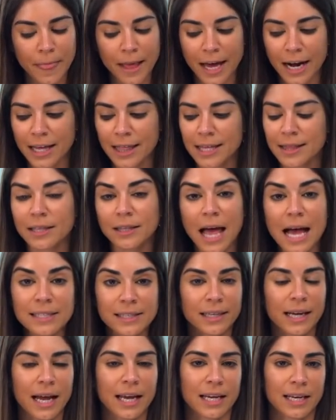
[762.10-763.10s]
I think the last
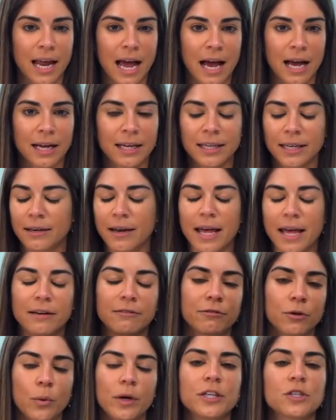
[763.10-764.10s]
thing I can add, and, and
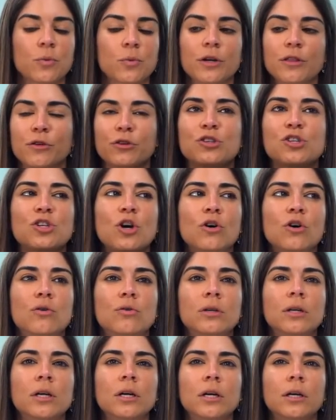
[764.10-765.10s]
for what it's worth, there's so